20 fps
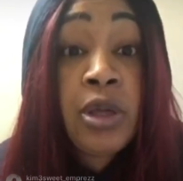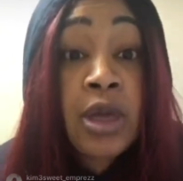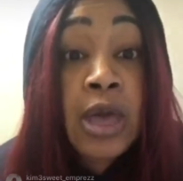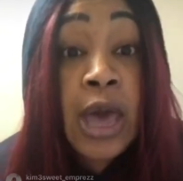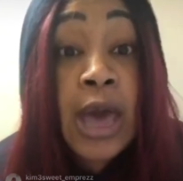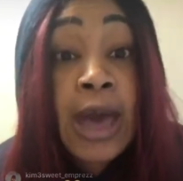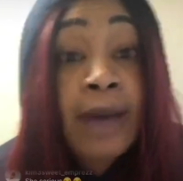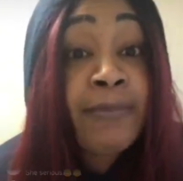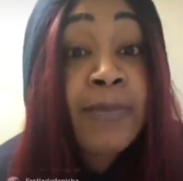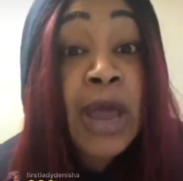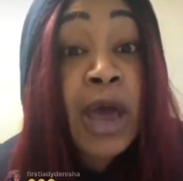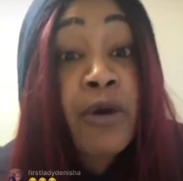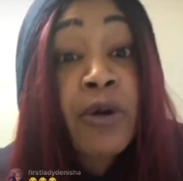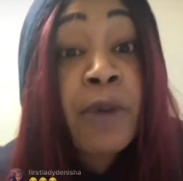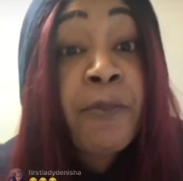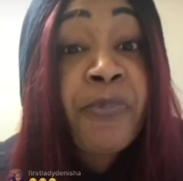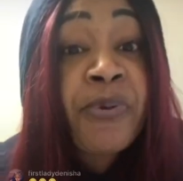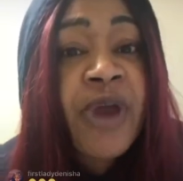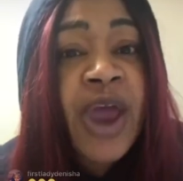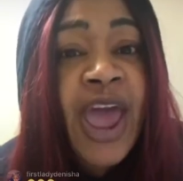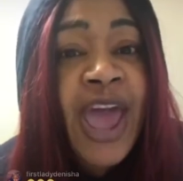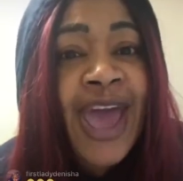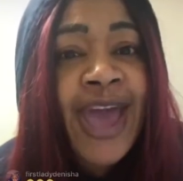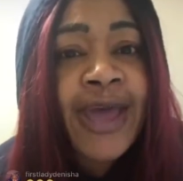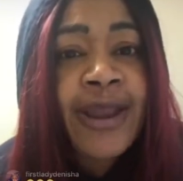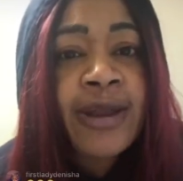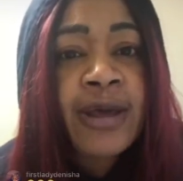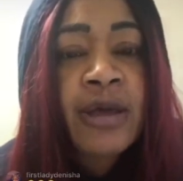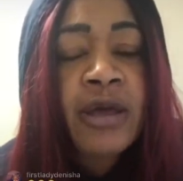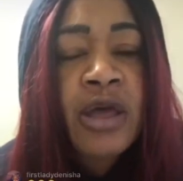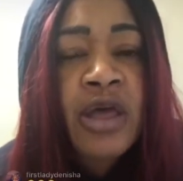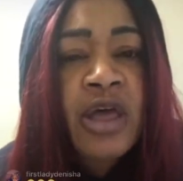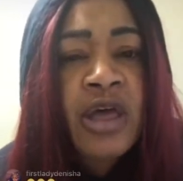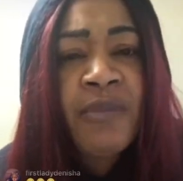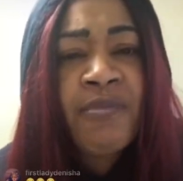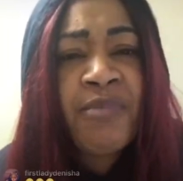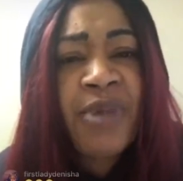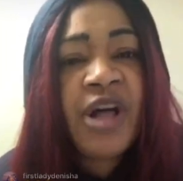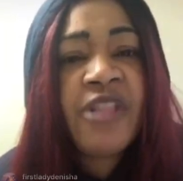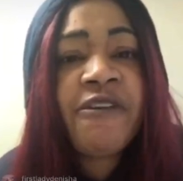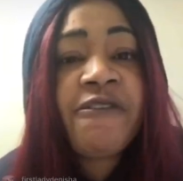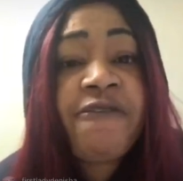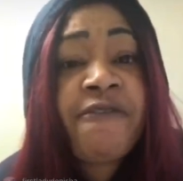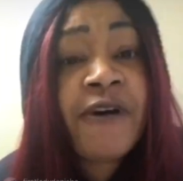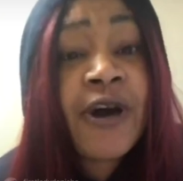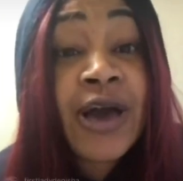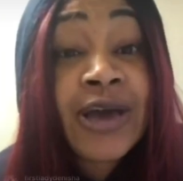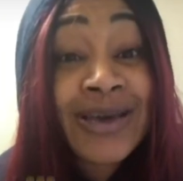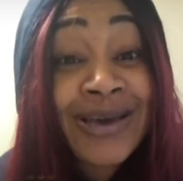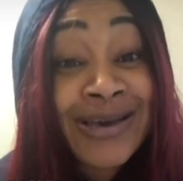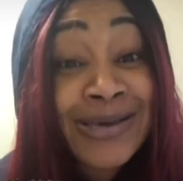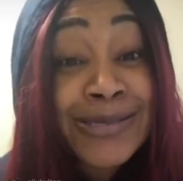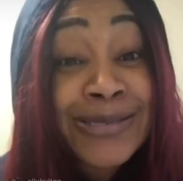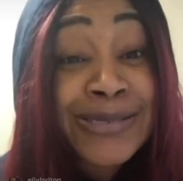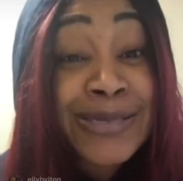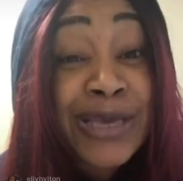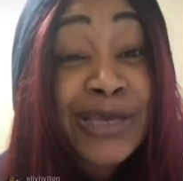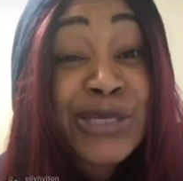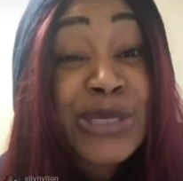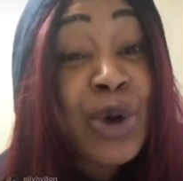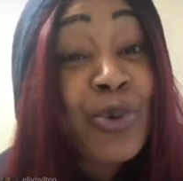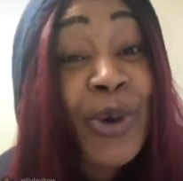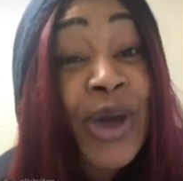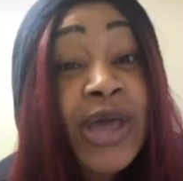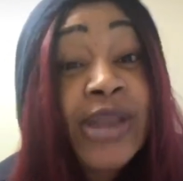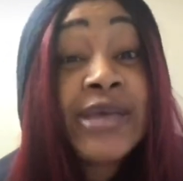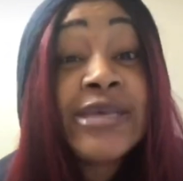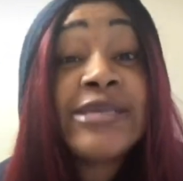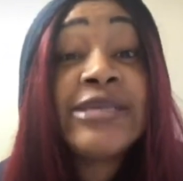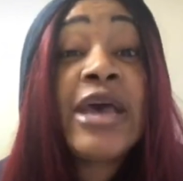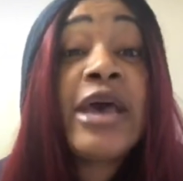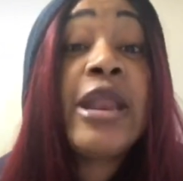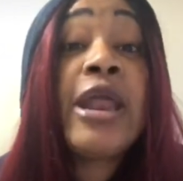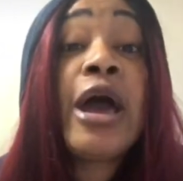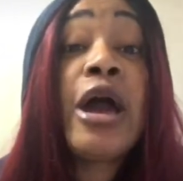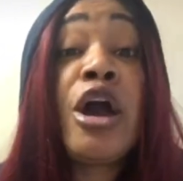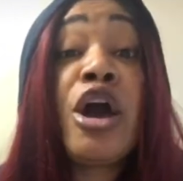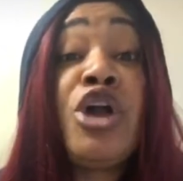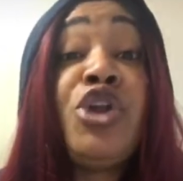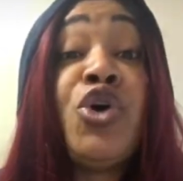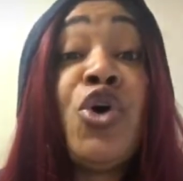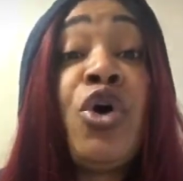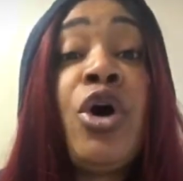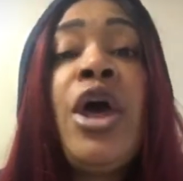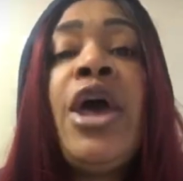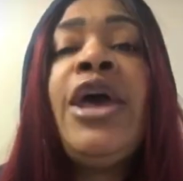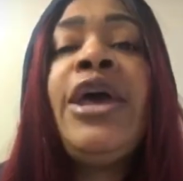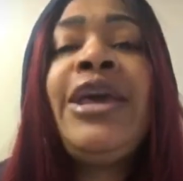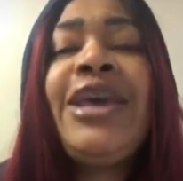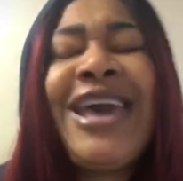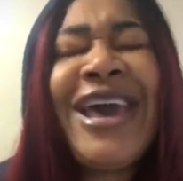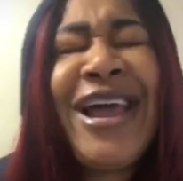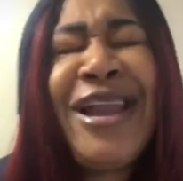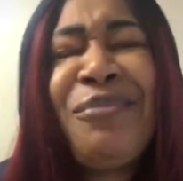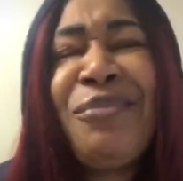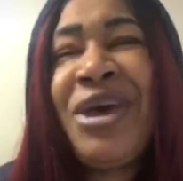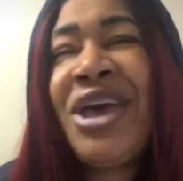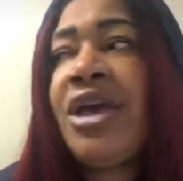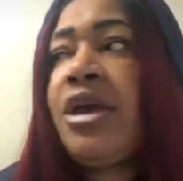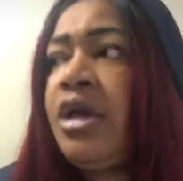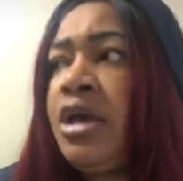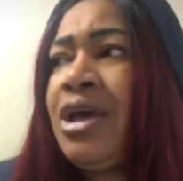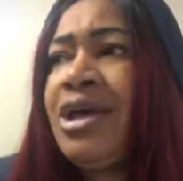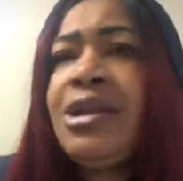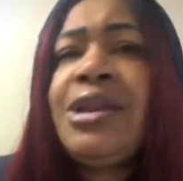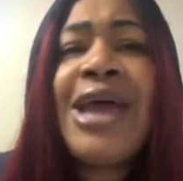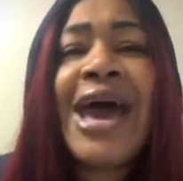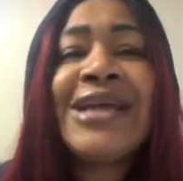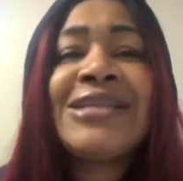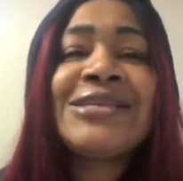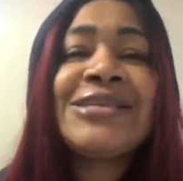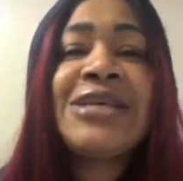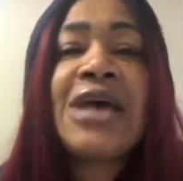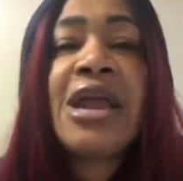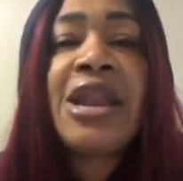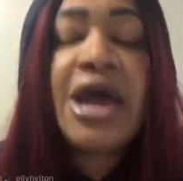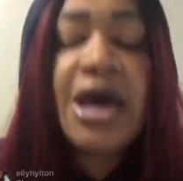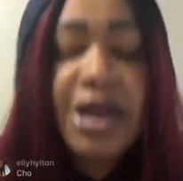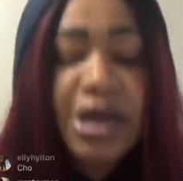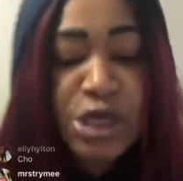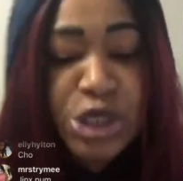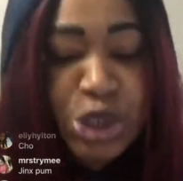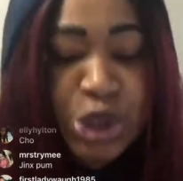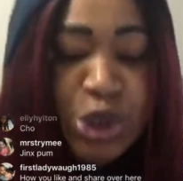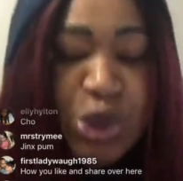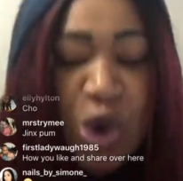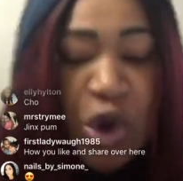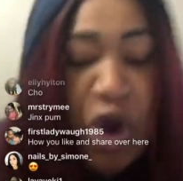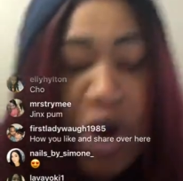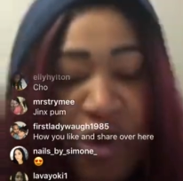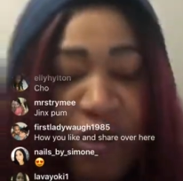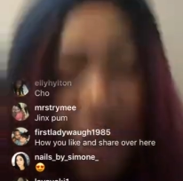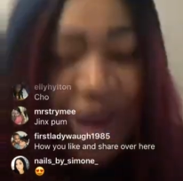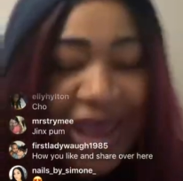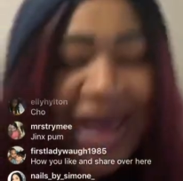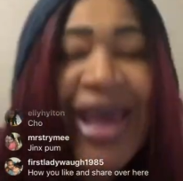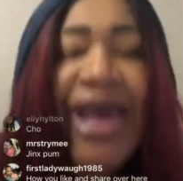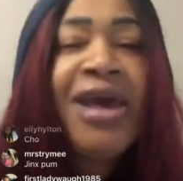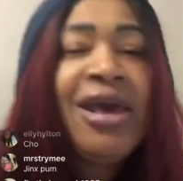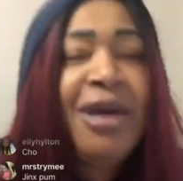I'm now a brand. Motherfuckers, so when I say I'm gonna do kill me, that's another story,